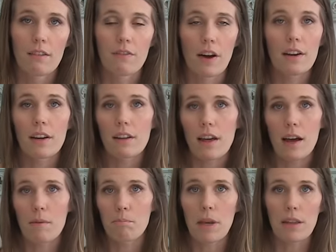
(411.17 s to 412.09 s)
Finding
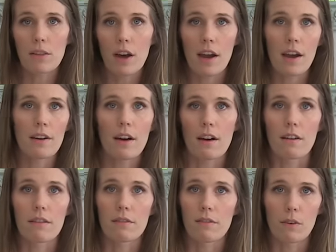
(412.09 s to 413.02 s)
that midline
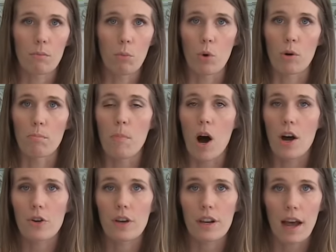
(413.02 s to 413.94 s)
of more
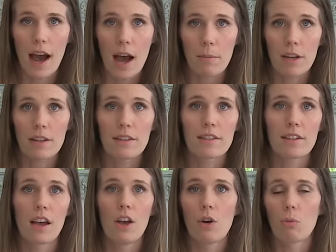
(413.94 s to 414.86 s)
moderate habits